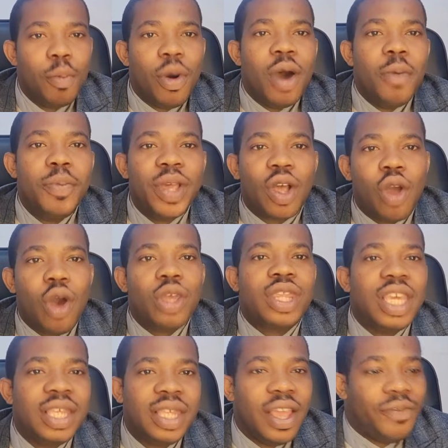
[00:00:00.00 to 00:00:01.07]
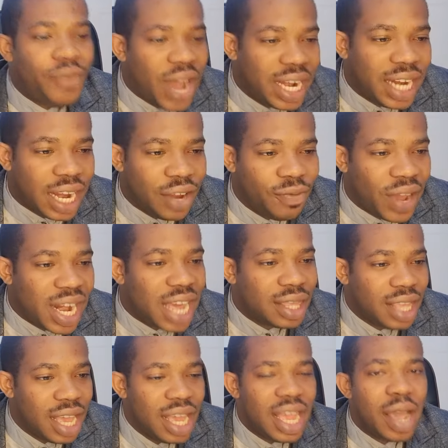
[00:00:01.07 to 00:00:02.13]
But because he's the
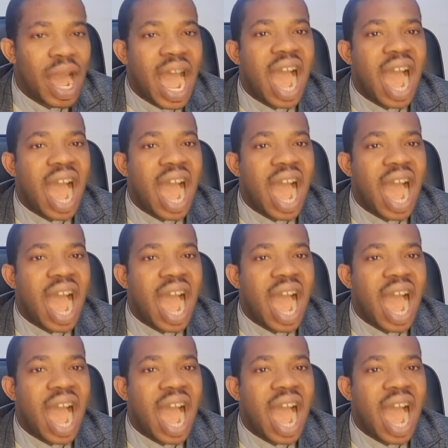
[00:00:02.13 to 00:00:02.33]
father say,